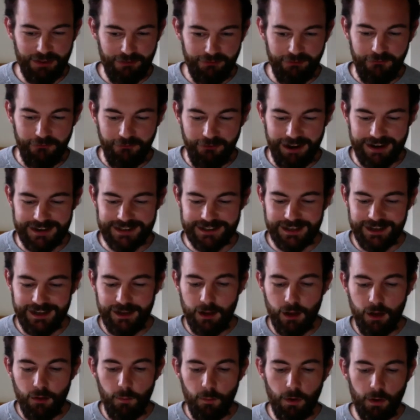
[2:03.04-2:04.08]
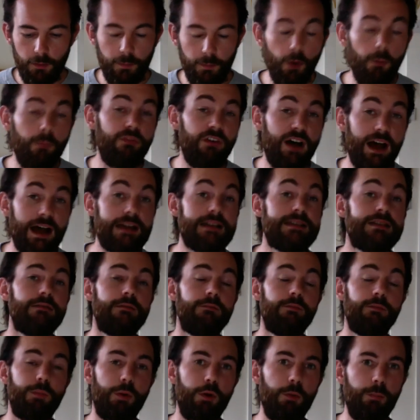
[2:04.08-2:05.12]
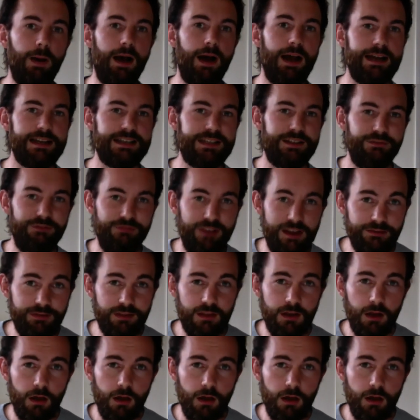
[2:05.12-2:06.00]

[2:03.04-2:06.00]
different ways, but Pope Pius V